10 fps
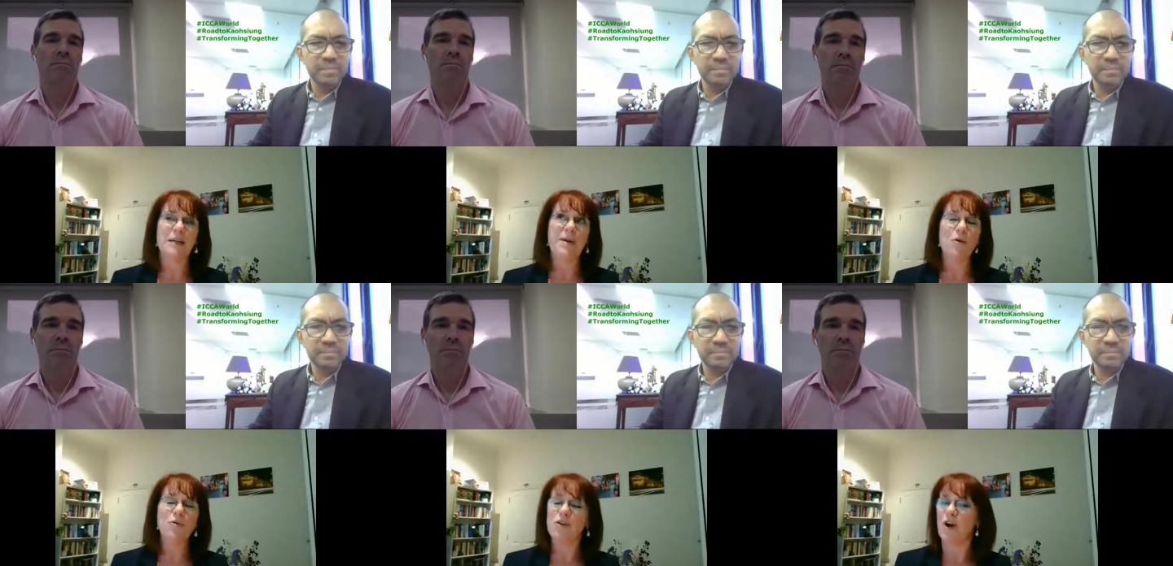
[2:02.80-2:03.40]

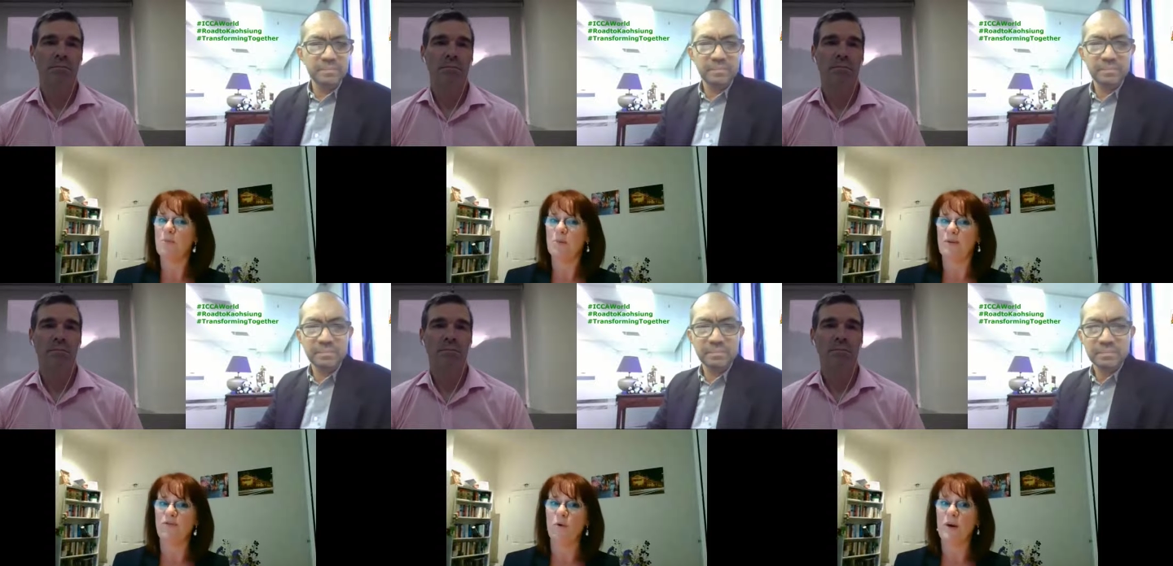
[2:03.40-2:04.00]
Speaker 1: be October
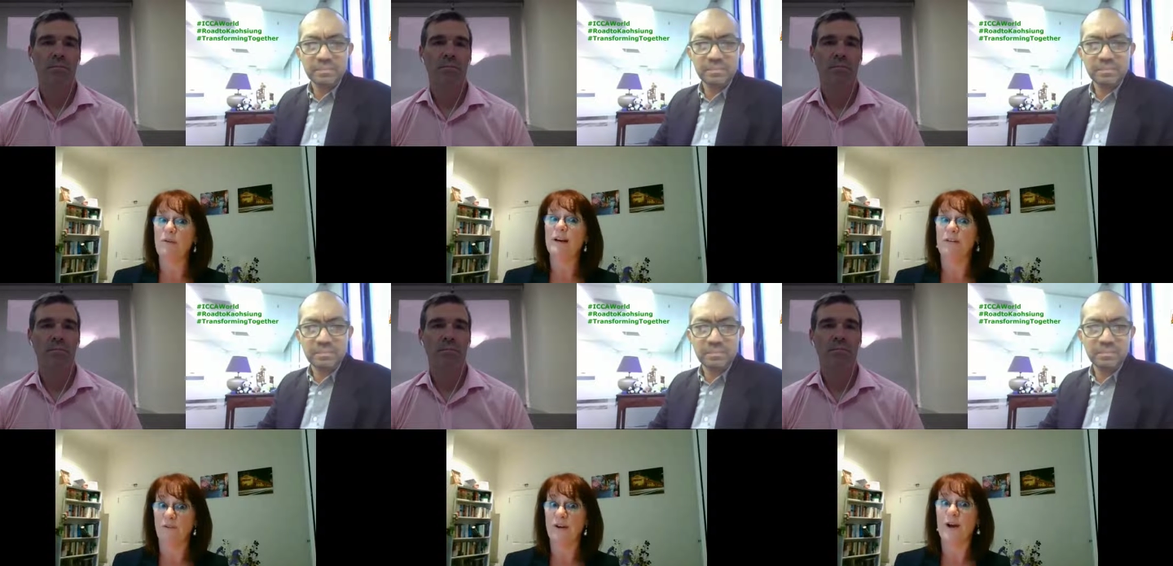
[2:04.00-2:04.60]
before we
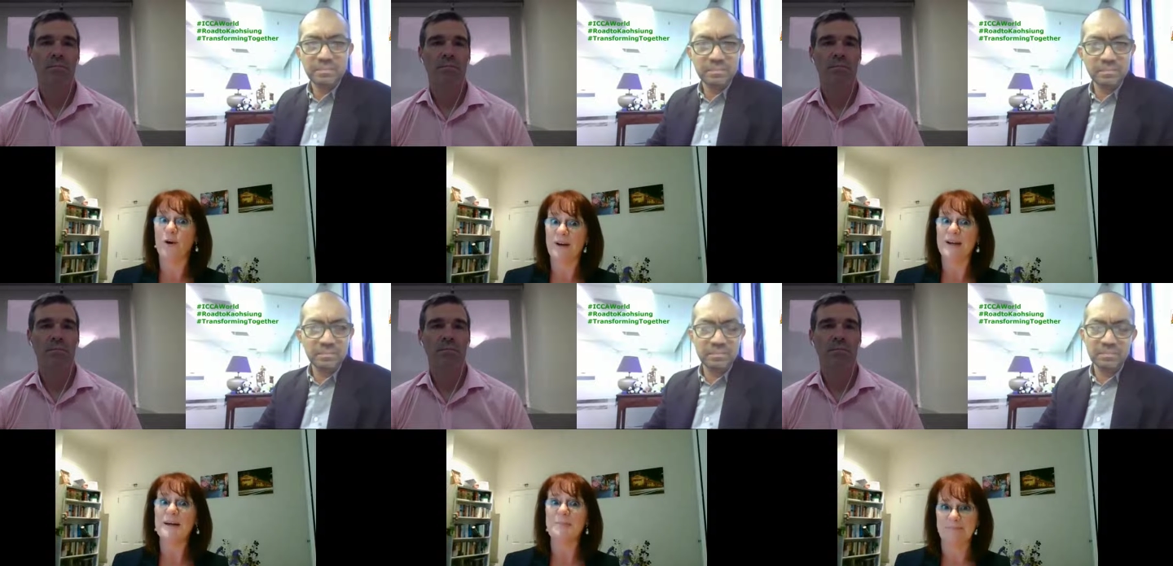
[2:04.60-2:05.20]
really fully
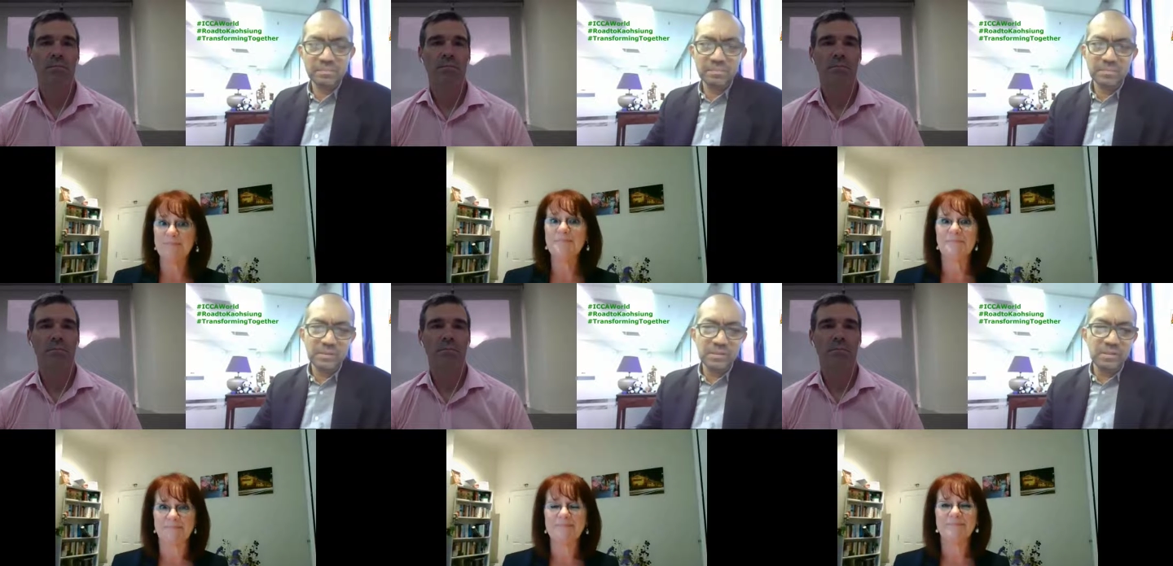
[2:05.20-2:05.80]
open up.
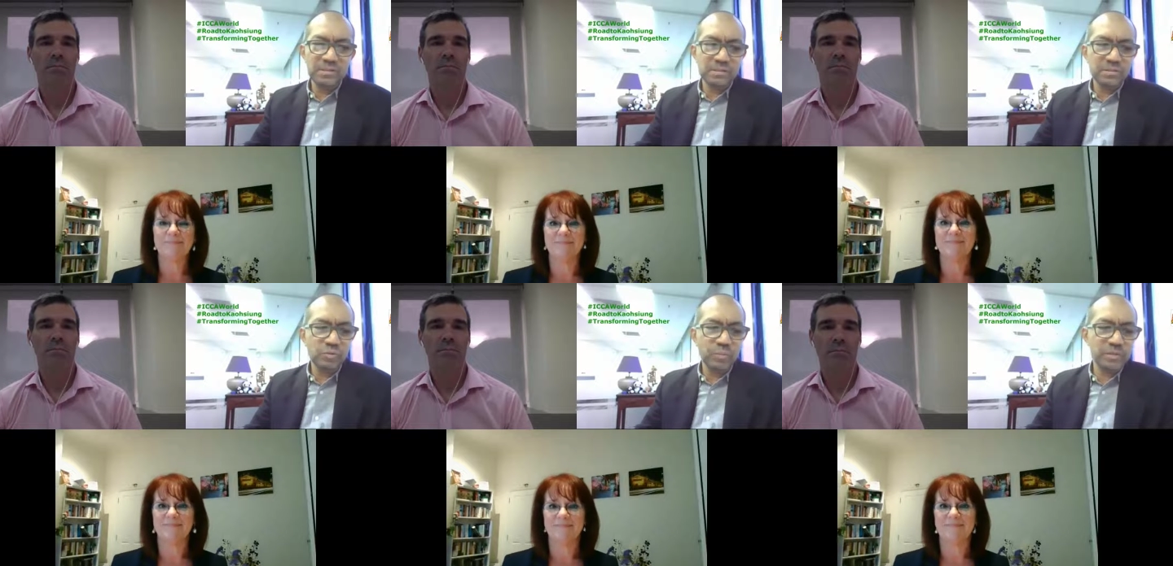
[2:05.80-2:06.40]

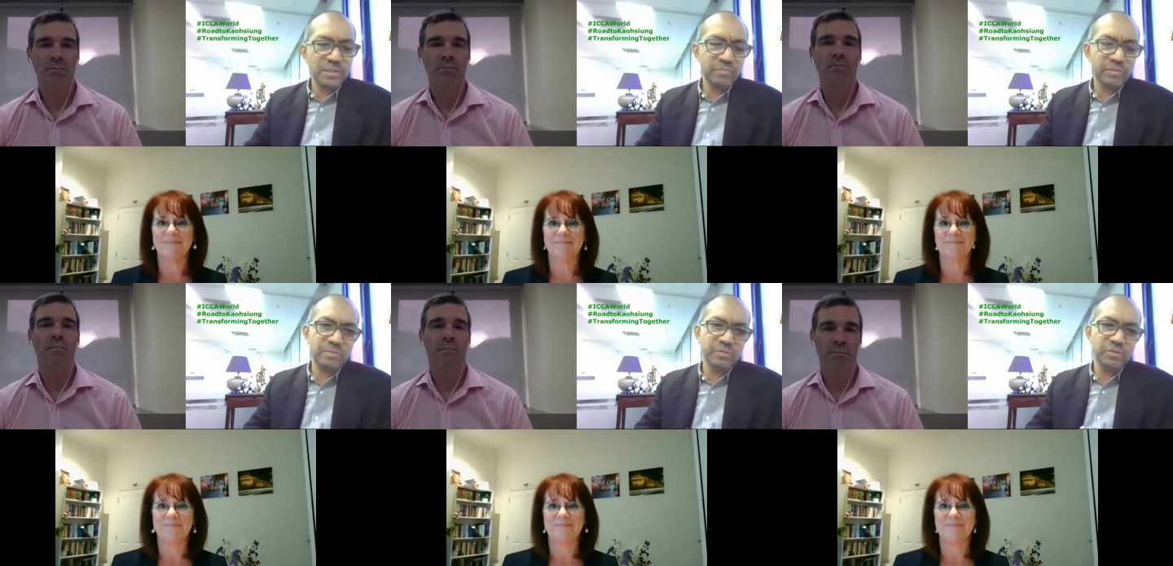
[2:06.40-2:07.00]
Speaker 2: To me,
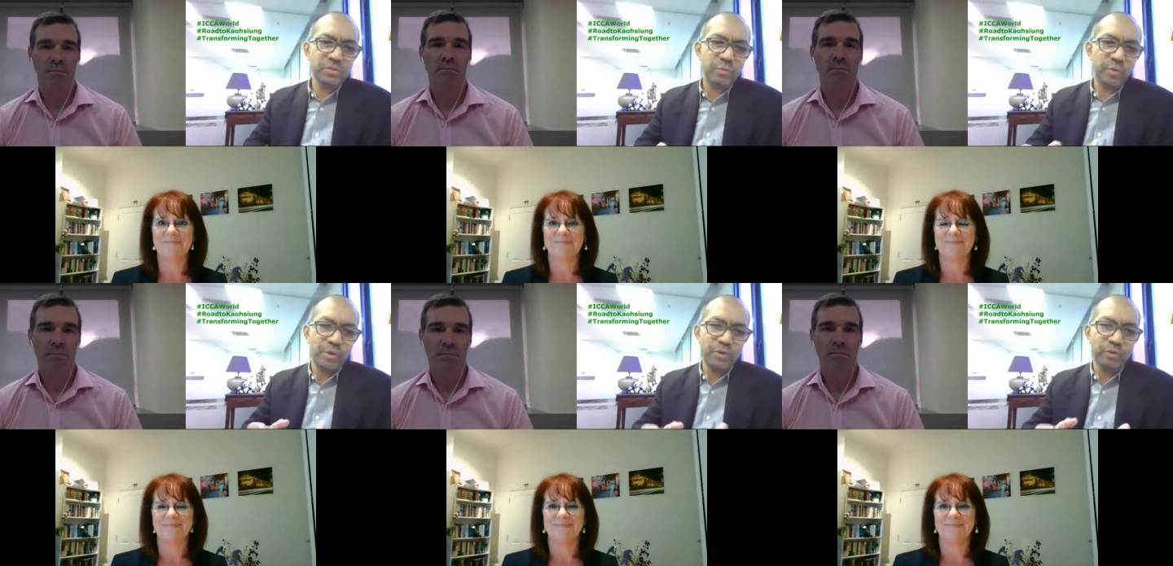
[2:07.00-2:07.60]
sometimes you know
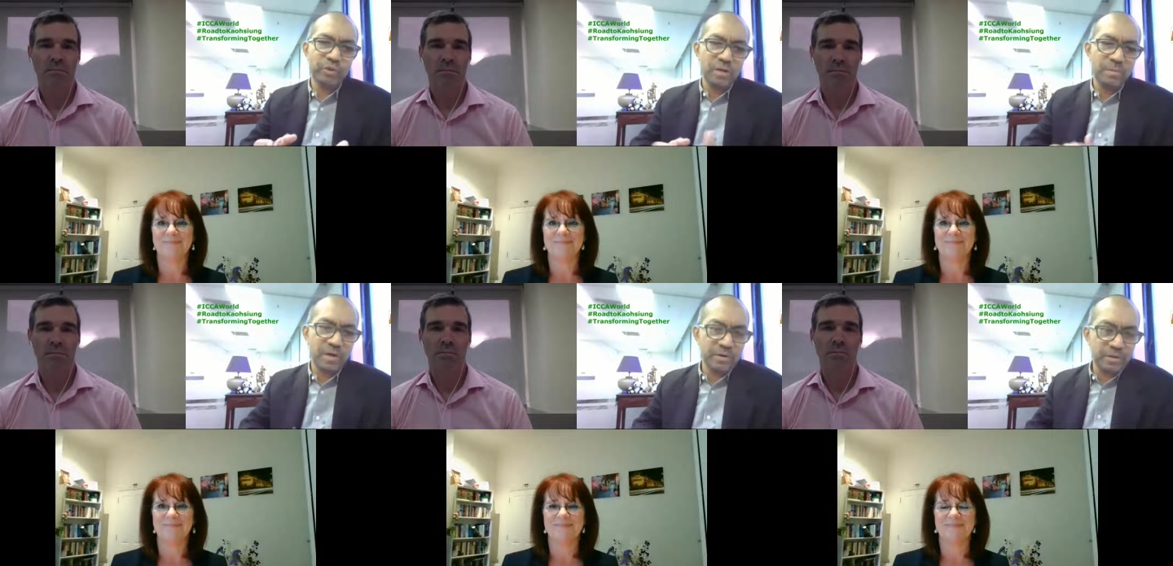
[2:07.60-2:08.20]
when you talk
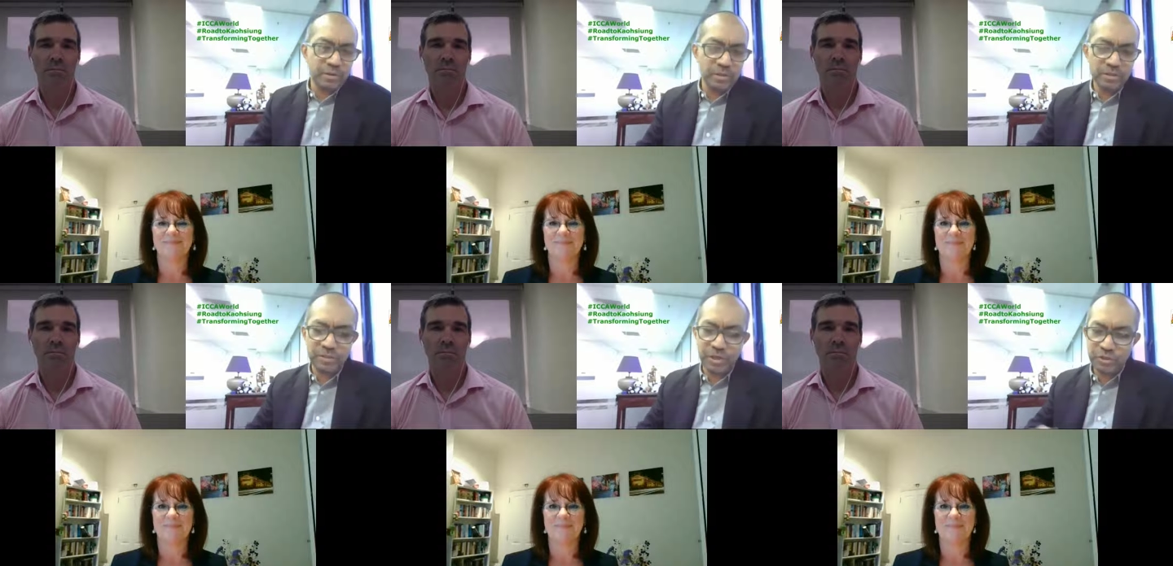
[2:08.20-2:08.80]
about you know the
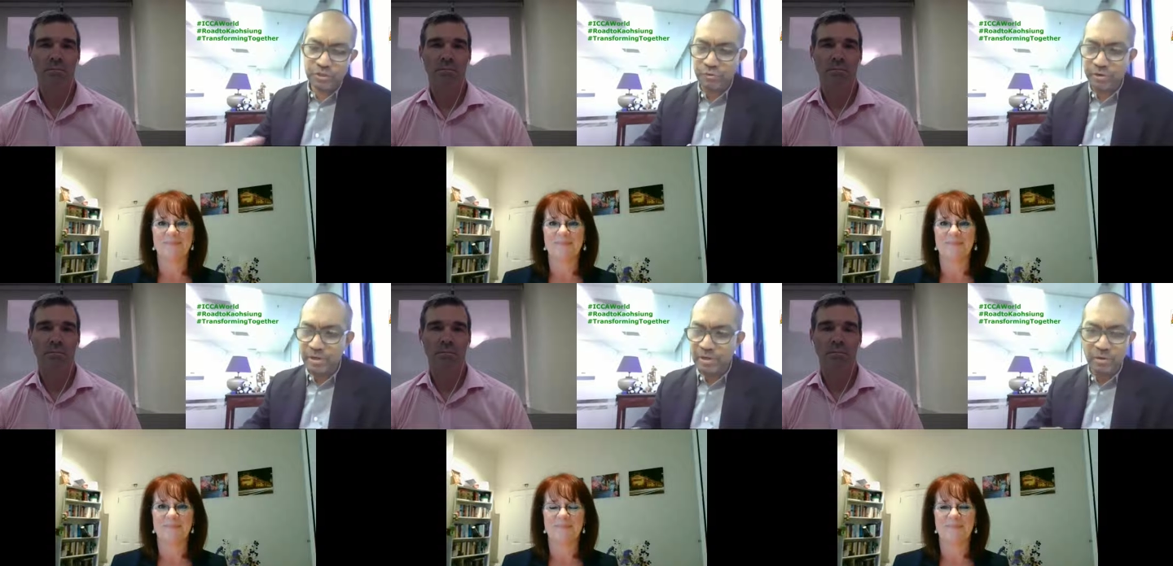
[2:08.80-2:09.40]
stage
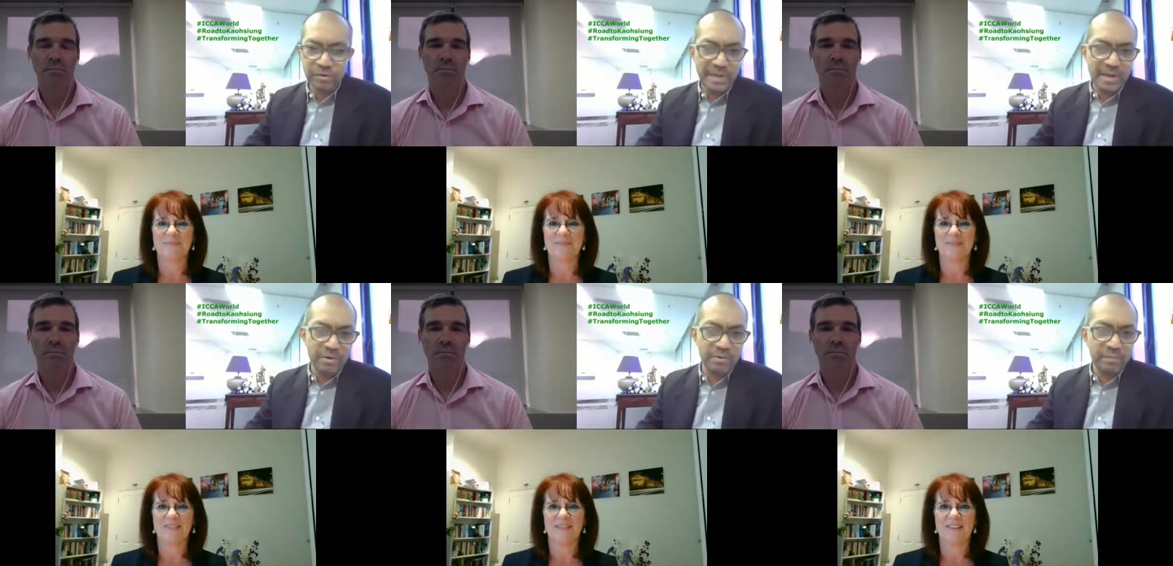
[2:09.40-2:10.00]
three
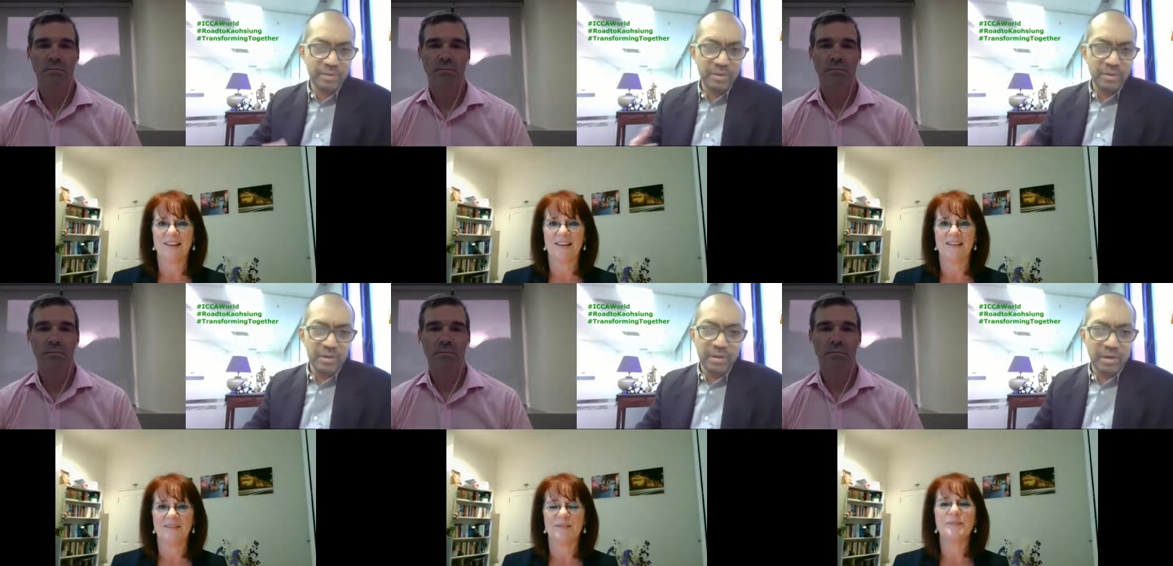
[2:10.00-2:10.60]
lockdown,
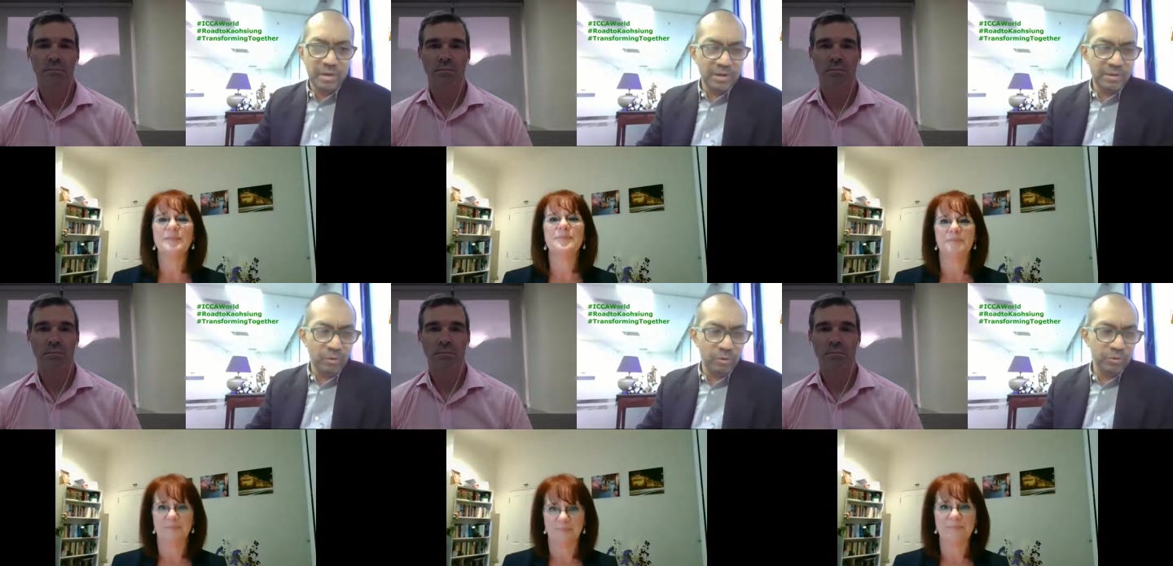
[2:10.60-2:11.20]
uh, you
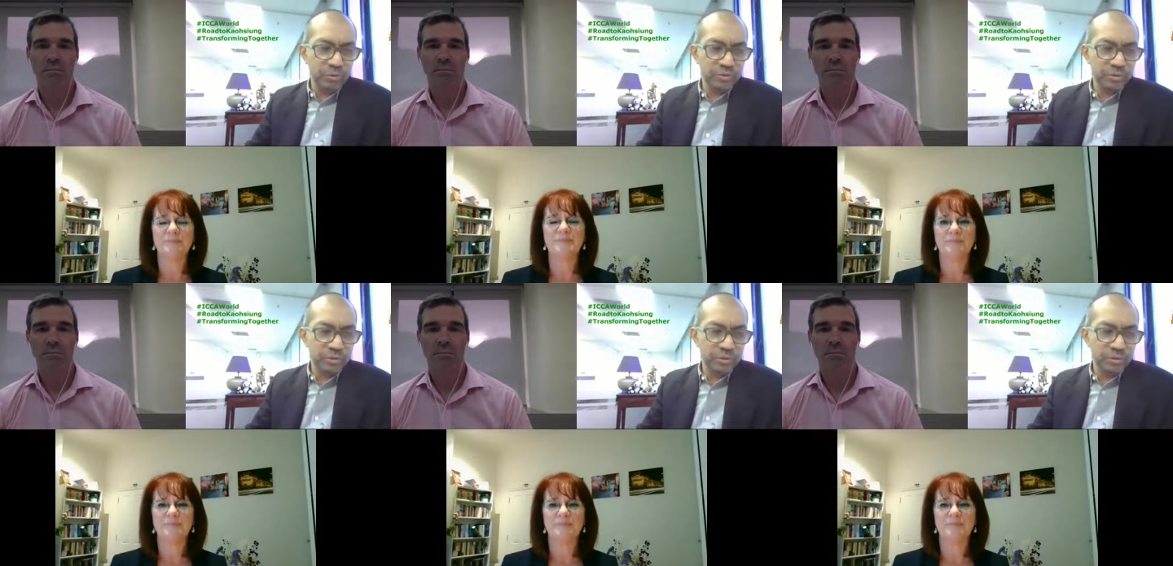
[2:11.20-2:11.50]
know all those uh,